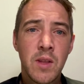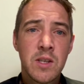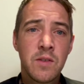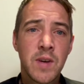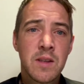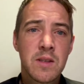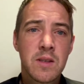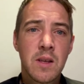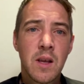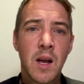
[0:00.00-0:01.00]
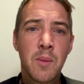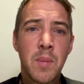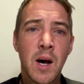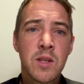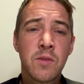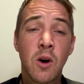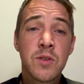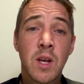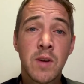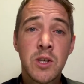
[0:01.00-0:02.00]
These events are part of
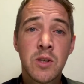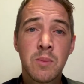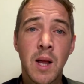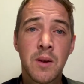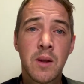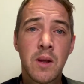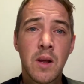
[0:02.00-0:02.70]
God's salvation plan,